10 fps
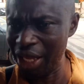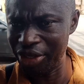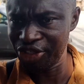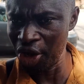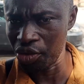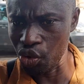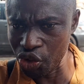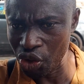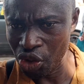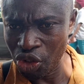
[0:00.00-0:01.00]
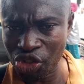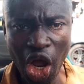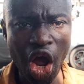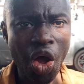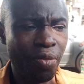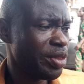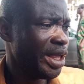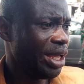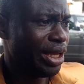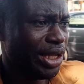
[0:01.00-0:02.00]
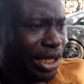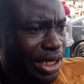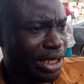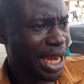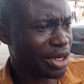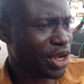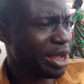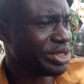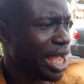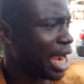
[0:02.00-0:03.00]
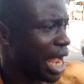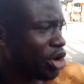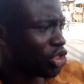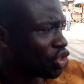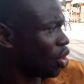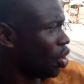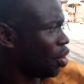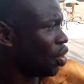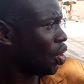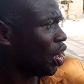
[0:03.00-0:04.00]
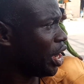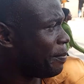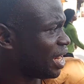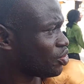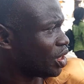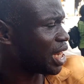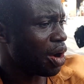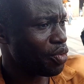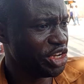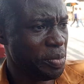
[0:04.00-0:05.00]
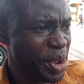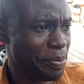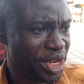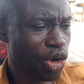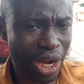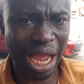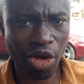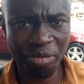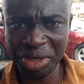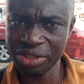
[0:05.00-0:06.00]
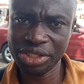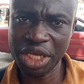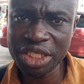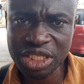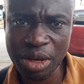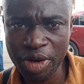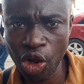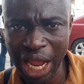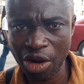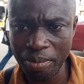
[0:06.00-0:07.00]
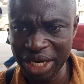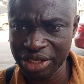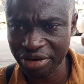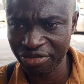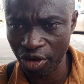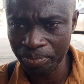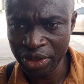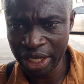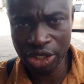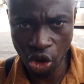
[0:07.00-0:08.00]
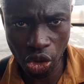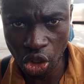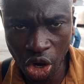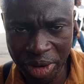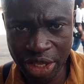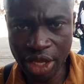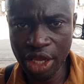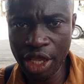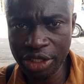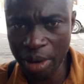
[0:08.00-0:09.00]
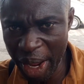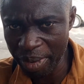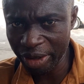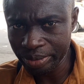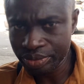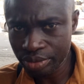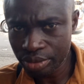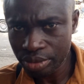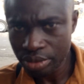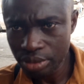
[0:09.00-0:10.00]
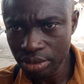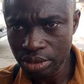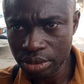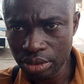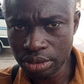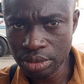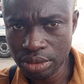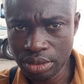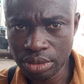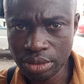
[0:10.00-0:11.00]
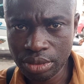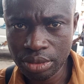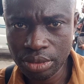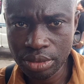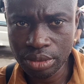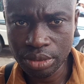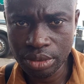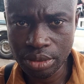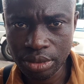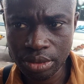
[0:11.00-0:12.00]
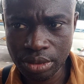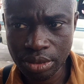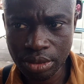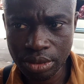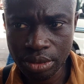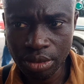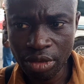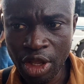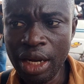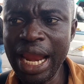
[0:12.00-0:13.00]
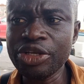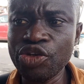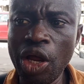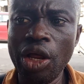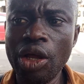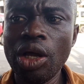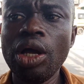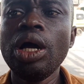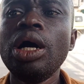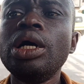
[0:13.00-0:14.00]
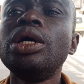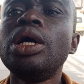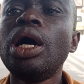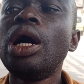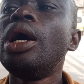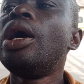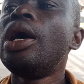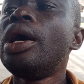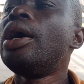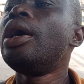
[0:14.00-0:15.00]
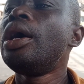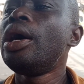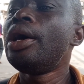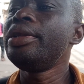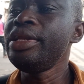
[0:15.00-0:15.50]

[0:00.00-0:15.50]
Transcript: Yeah, it's not good. So that's why I'm saying I cannot throw a bathwater with the baby. Local government is the local government reform. Will that be implemented with the crop of governors we have that are so greedy they want to grab it all?